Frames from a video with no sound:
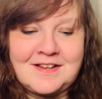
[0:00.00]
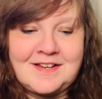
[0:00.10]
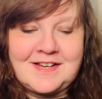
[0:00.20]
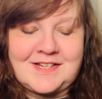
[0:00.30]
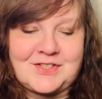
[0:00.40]

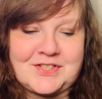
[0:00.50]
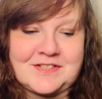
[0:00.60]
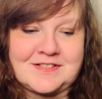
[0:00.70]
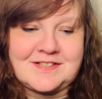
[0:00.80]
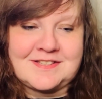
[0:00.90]
it
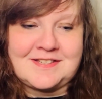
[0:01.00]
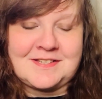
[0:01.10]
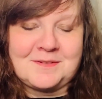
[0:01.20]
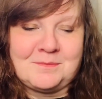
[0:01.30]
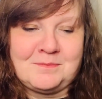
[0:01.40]

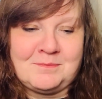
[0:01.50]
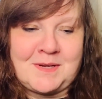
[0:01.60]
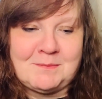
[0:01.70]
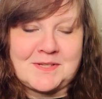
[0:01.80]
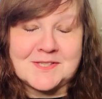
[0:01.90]
just
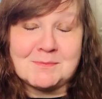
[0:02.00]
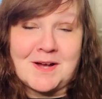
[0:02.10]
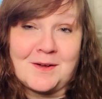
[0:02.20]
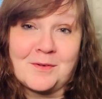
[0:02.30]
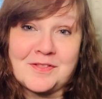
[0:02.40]
made me
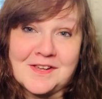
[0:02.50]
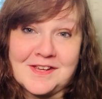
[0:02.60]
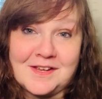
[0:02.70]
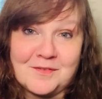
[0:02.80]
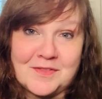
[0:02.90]
smile
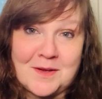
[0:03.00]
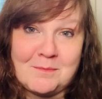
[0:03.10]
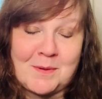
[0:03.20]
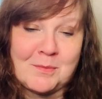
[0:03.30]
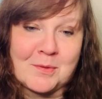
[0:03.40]
thinking of
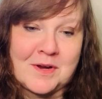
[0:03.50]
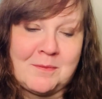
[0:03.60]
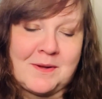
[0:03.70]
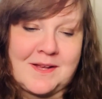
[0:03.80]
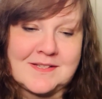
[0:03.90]
that memory
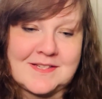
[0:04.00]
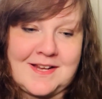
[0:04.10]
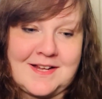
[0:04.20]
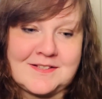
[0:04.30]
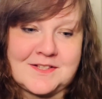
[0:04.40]
because it
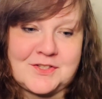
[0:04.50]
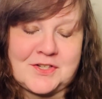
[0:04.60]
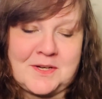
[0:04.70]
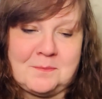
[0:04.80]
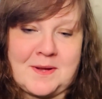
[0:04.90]
had such
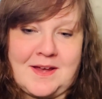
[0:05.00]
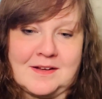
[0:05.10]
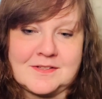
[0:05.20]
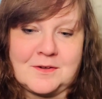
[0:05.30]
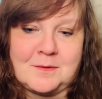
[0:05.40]
an
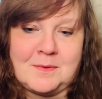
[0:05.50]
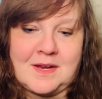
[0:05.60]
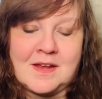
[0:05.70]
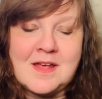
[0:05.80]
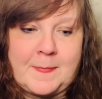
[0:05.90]
impact on
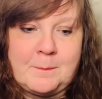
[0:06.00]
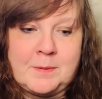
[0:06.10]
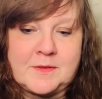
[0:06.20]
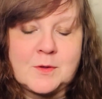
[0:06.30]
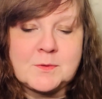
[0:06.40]
me.
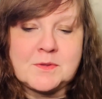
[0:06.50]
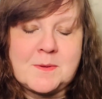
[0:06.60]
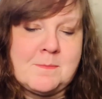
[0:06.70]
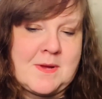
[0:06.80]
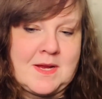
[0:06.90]
But those were
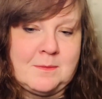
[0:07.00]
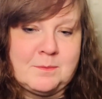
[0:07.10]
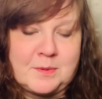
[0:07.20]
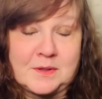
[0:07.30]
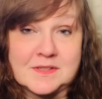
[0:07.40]
the
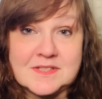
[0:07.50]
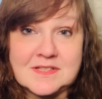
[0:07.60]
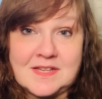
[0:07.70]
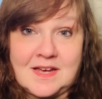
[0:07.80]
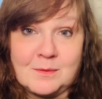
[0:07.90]
main books
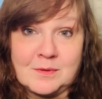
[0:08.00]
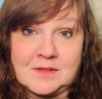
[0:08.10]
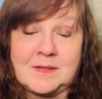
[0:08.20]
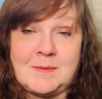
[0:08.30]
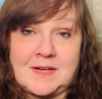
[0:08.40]
that
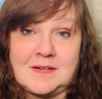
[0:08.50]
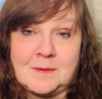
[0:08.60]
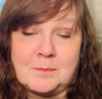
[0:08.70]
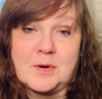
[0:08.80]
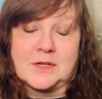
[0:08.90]
really made an
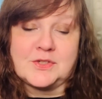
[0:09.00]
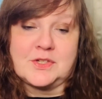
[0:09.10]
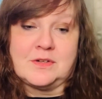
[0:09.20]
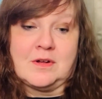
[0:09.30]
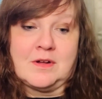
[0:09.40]

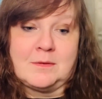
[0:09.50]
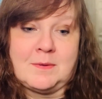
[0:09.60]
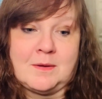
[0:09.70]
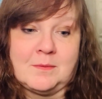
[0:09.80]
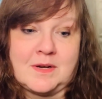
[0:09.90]
impression on
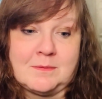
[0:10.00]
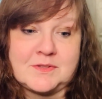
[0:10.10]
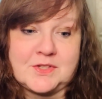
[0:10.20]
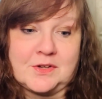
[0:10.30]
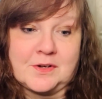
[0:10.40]
me when I
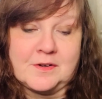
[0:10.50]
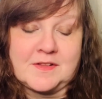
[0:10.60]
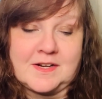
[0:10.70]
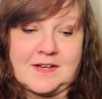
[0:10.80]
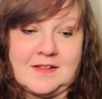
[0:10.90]
was younger
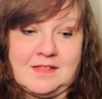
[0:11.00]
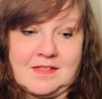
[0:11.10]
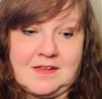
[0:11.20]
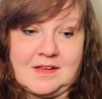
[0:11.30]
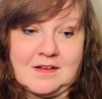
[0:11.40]
that I can
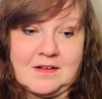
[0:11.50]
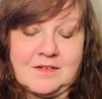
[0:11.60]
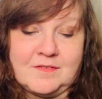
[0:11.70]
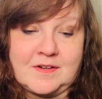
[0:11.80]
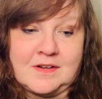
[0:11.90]
think
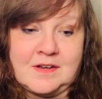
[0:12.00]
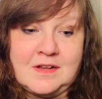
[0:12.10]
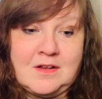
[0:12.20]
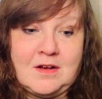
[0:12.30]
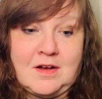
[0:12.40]
of. And
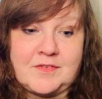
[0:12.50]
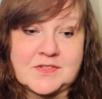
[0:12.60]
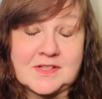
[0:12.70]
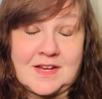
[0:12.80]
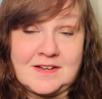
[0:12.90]

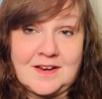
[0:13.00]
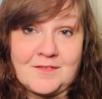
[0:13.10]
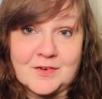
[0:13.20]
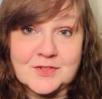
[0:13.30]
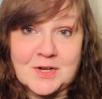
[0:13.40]
obviously I
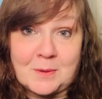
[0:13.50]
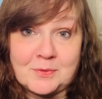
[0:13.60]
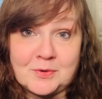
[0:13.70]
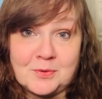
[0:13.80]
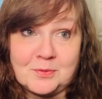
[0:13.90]
never
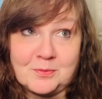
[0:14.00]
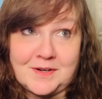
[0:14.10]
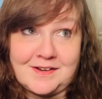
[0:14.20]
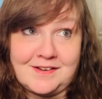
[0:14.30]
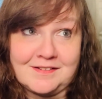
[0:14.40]
stopped
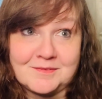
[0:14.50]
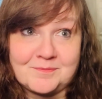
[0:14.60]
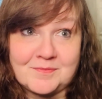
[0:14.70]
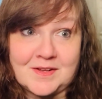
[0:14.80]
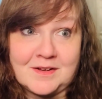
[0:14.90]
reading.
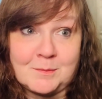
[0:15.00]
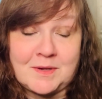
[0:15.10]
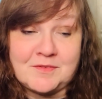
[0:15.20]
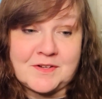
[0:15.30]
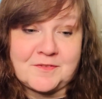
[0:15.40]

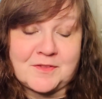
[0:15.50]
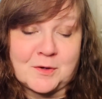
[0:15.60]
Even if there